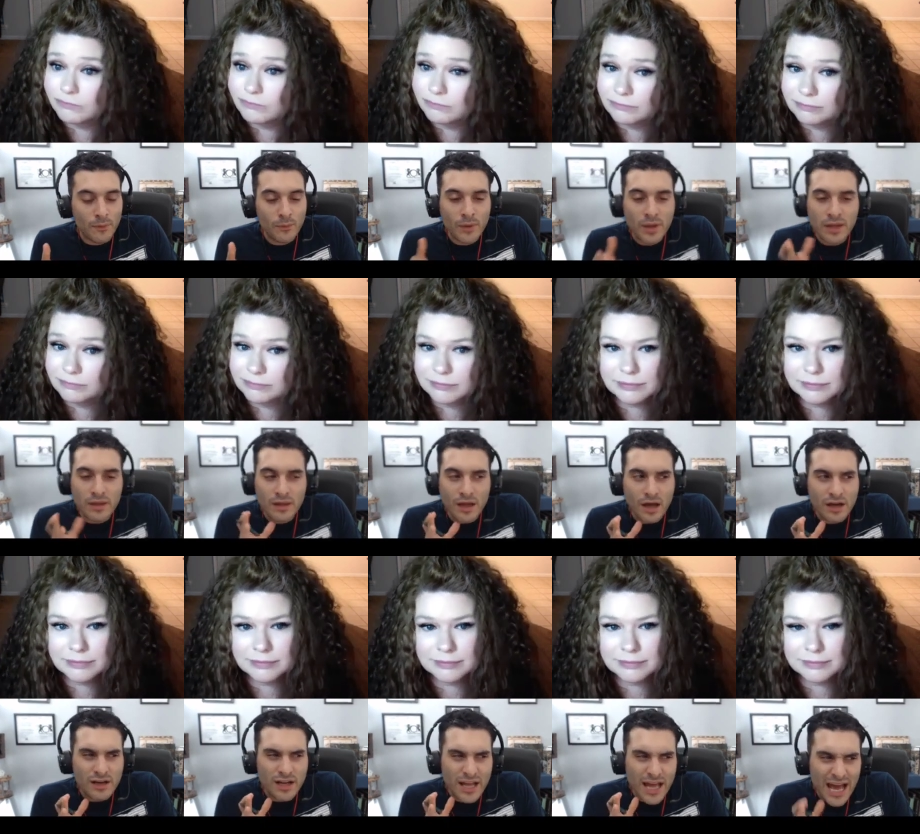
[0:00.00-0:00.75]
Speaker 1: wait, are
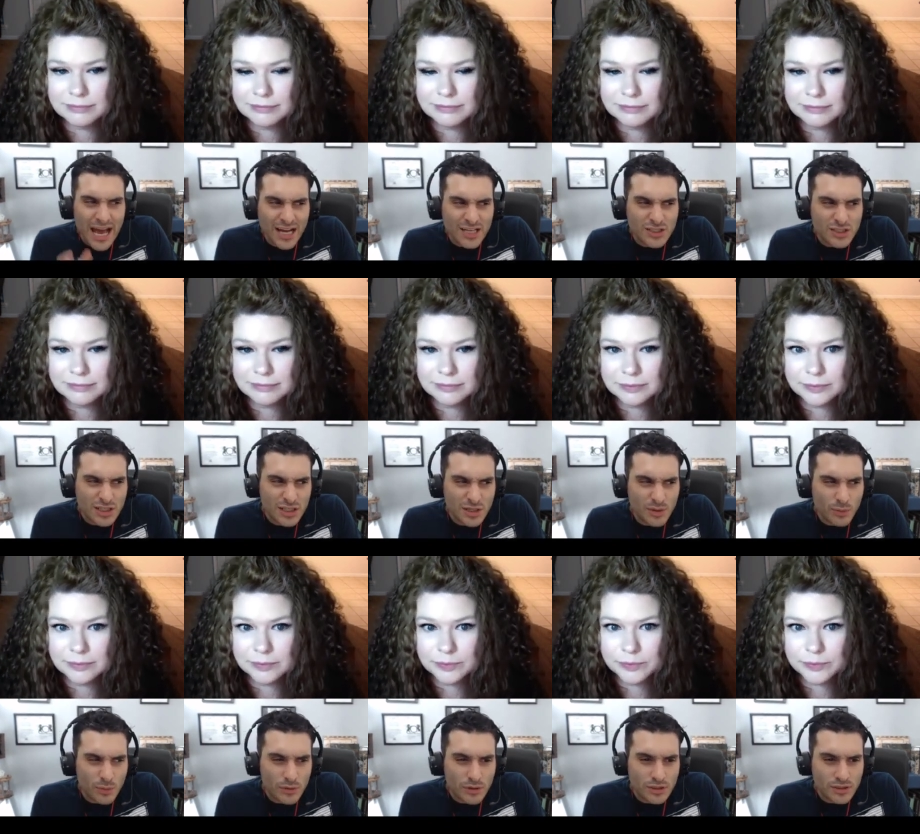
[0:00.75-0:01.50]
they actually
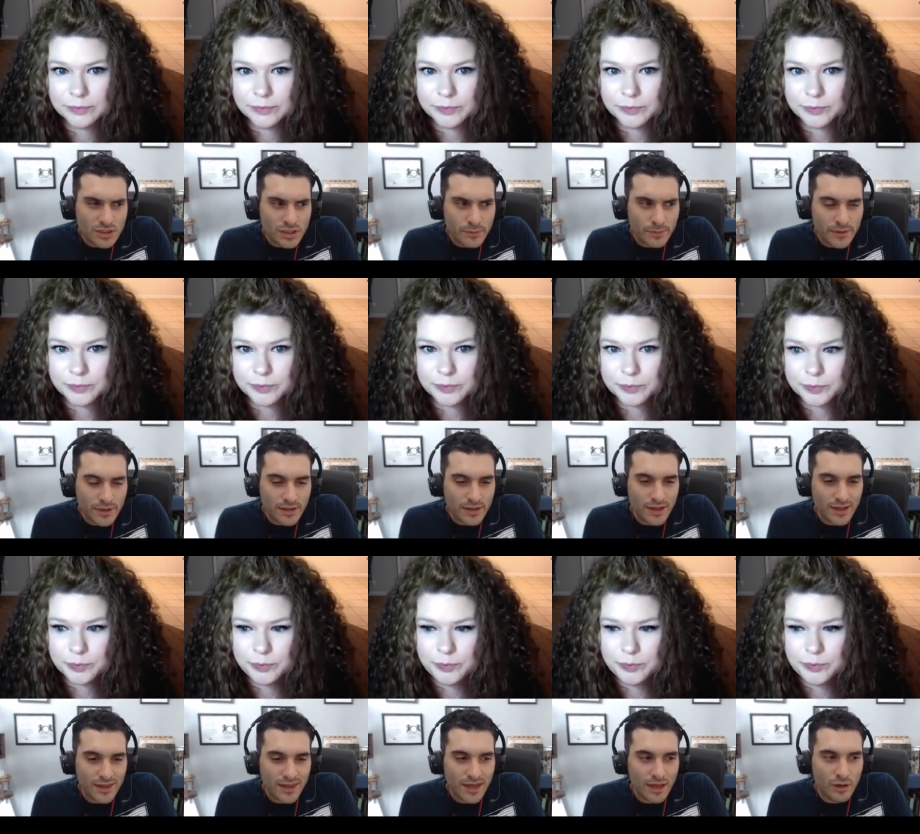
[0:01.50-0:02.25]
worshipping the
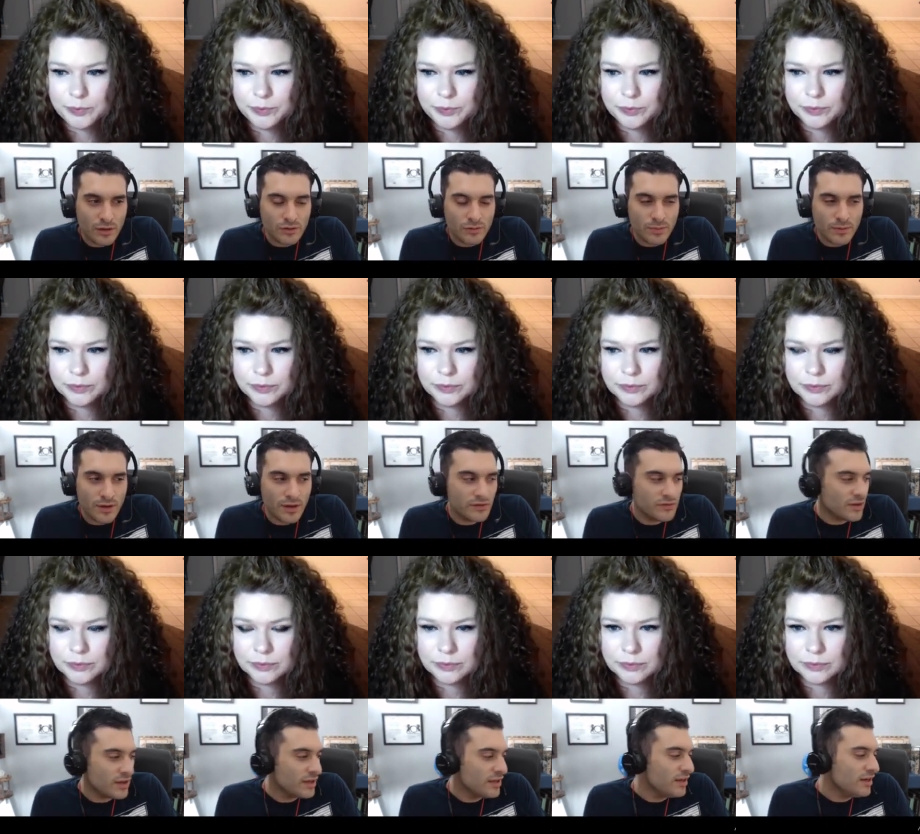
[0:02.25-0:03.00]
cows? Because
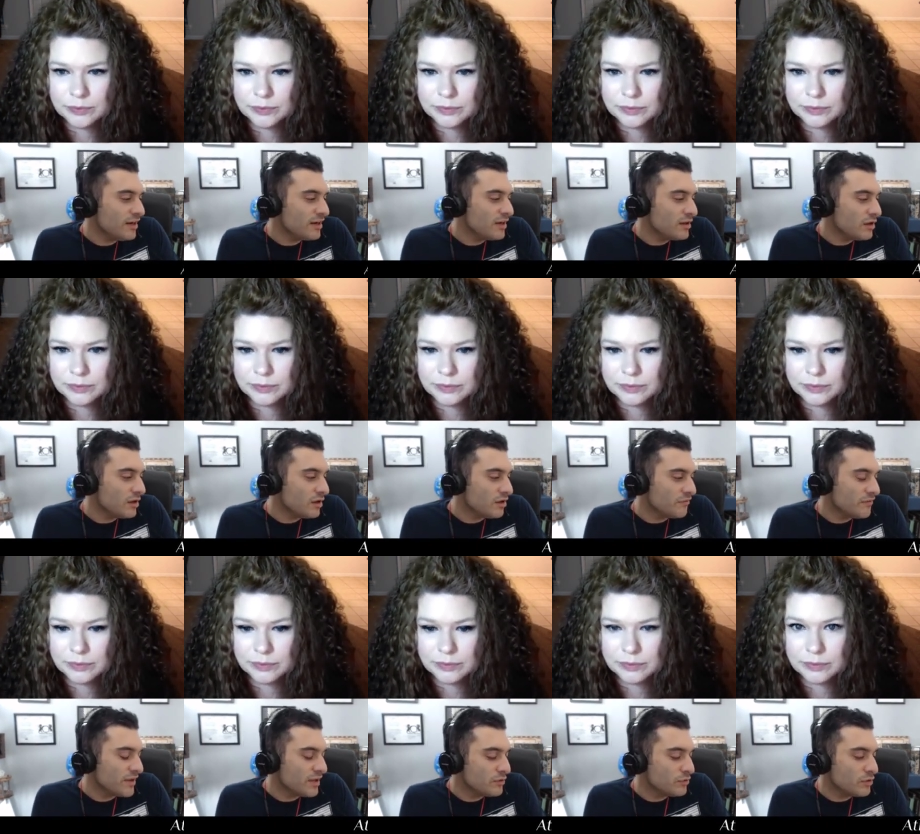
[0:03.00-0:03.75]
I hear a lot of
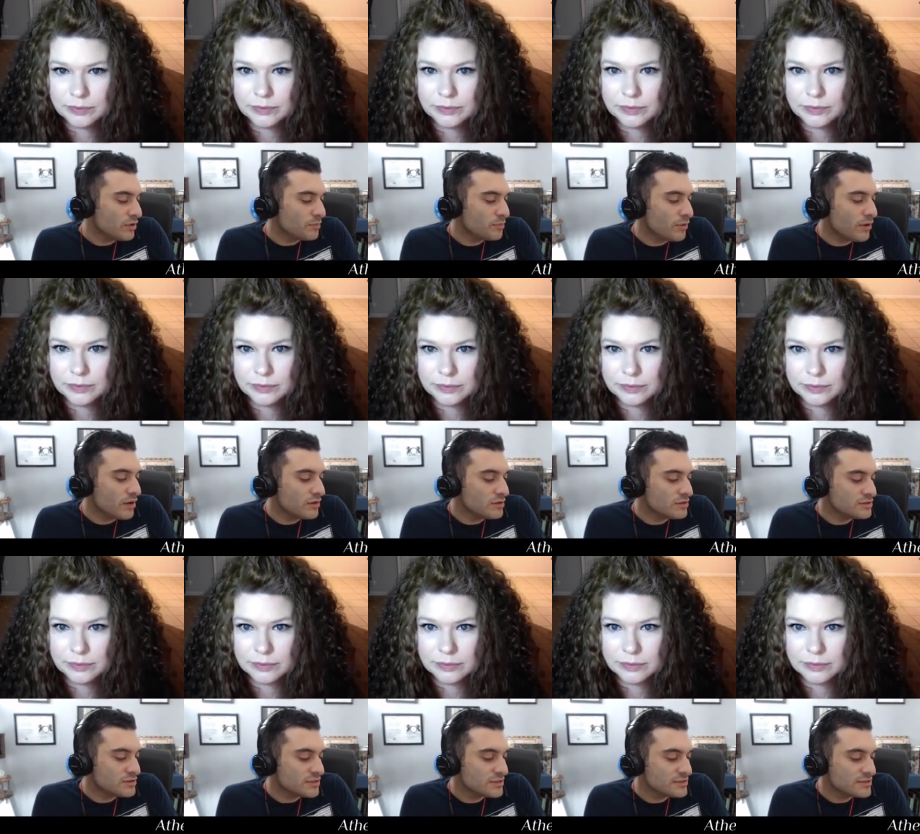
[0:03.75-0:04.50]
Hindu
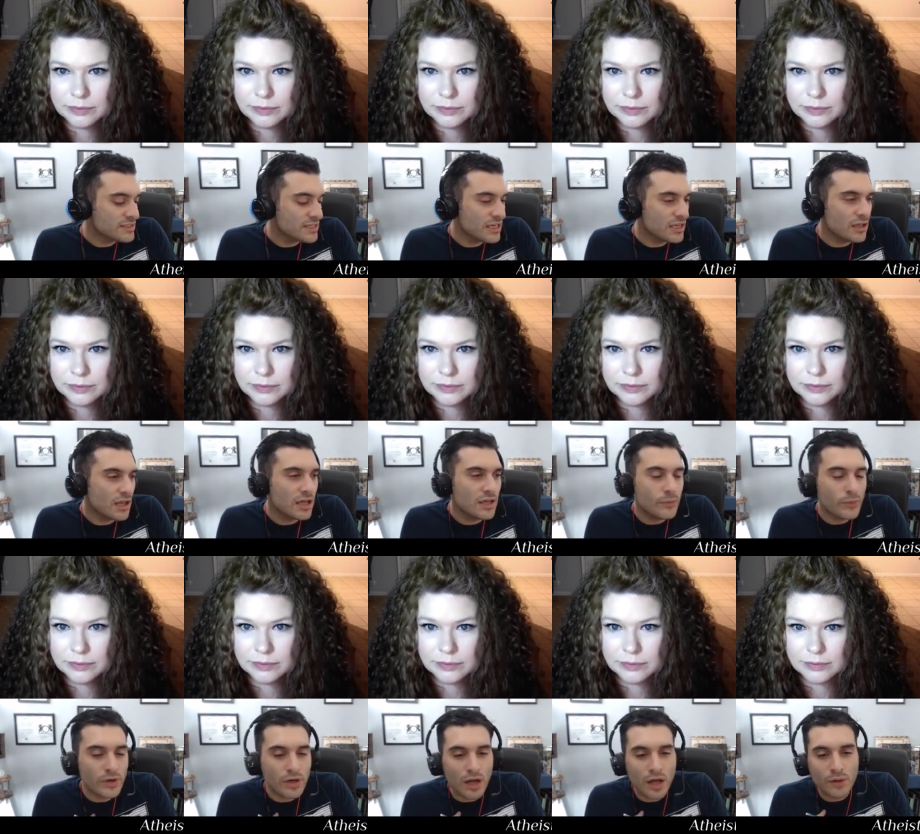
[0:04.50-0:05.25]
apologists saying, like, we're
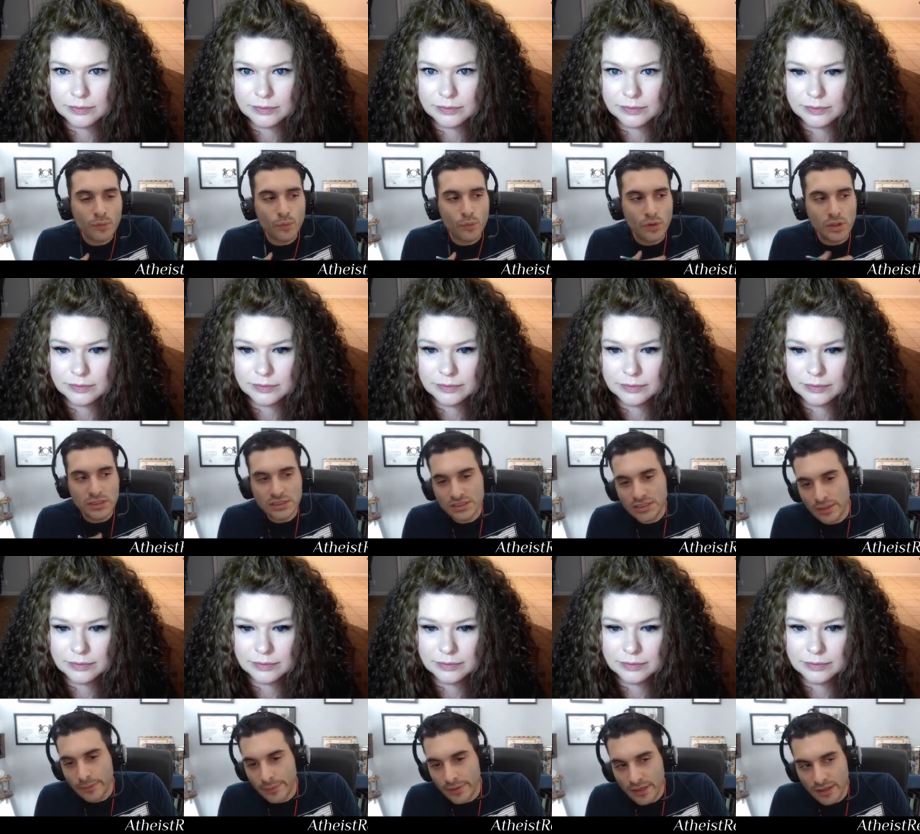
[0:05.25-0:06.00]
not
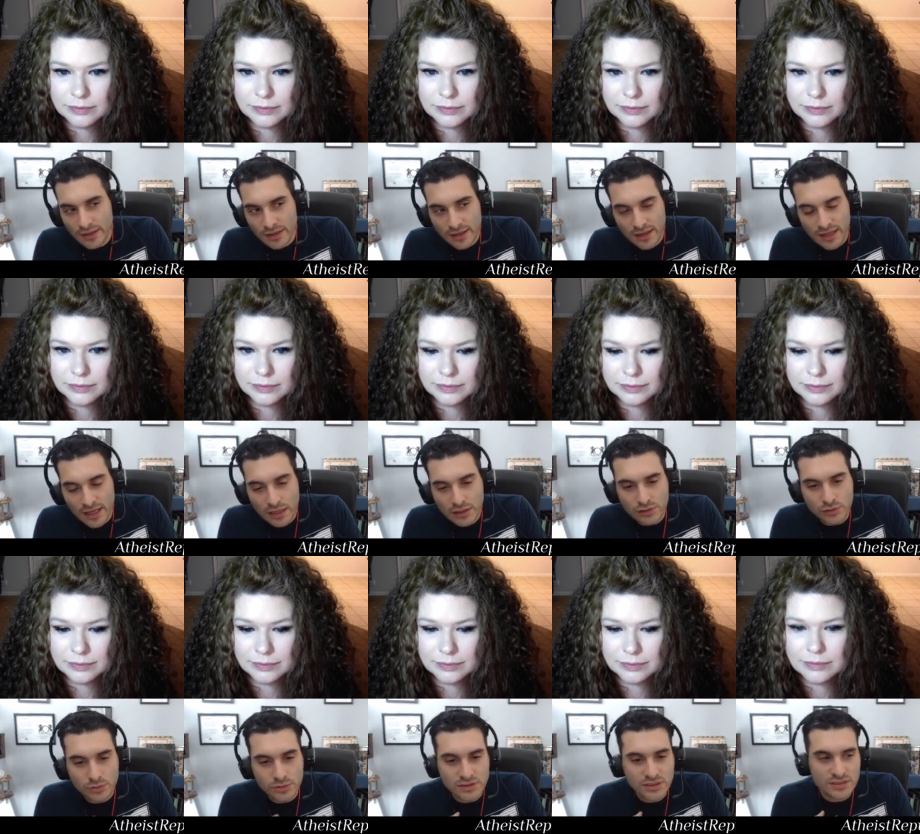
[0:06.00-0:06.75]
worshipping the cows,
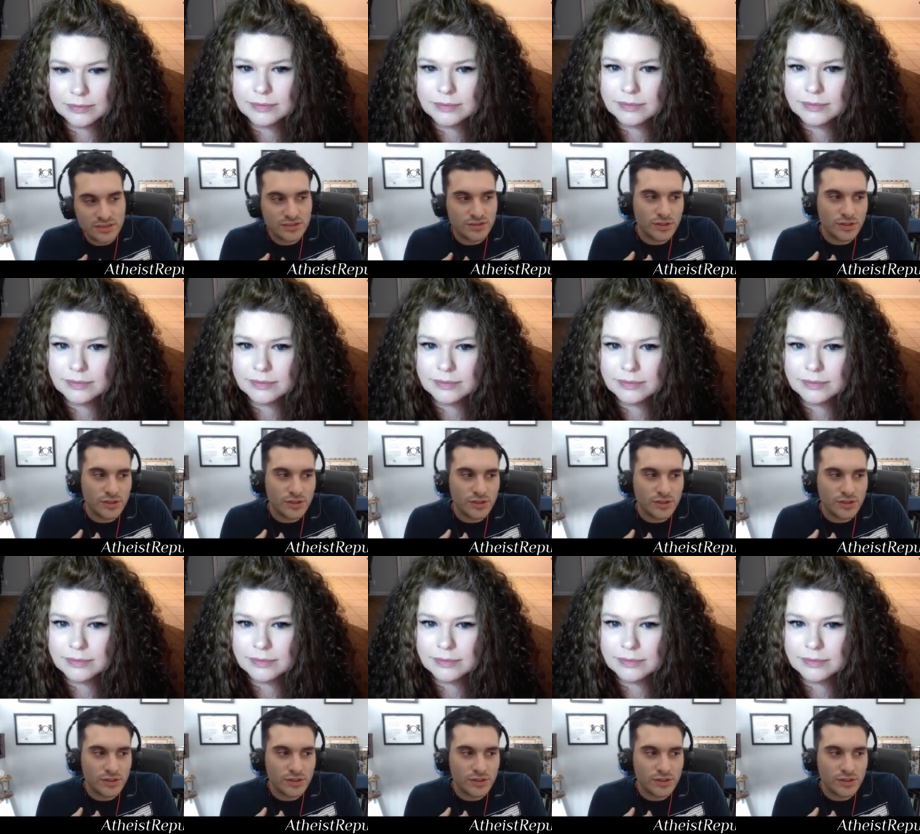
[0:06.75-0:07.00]
we just